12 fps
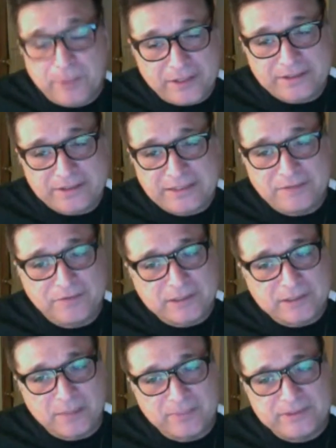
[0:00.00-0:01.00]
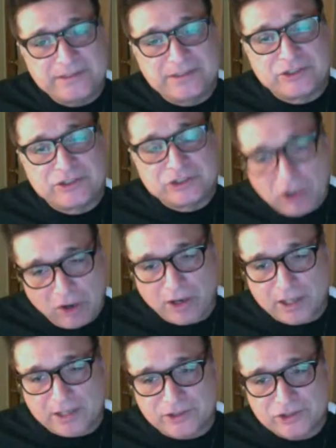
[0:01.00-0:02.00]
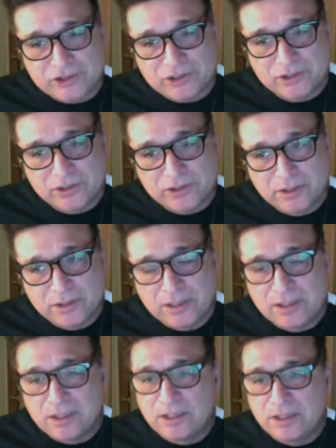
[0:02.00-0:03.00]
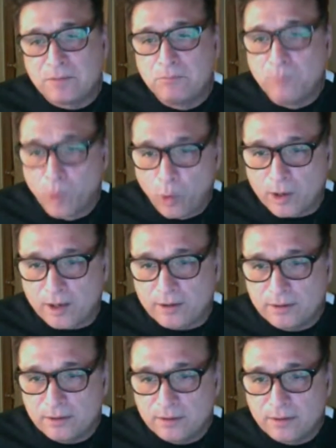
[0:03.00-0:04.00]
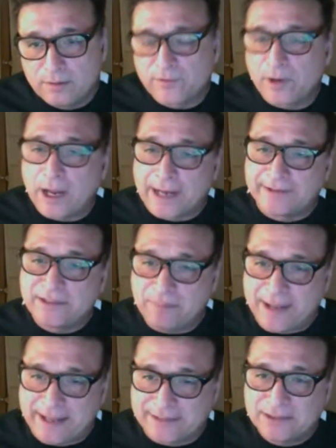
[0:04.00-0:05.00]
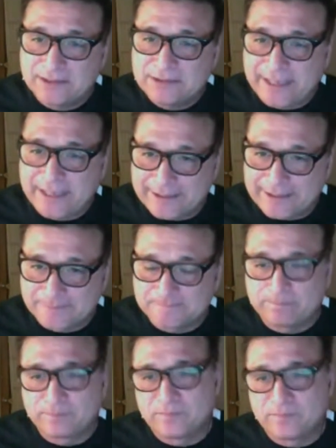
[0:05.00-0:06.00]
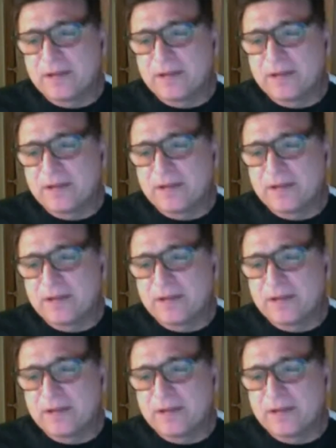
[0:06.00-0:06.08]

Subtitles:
the ability for companies to charge more for higher demand data.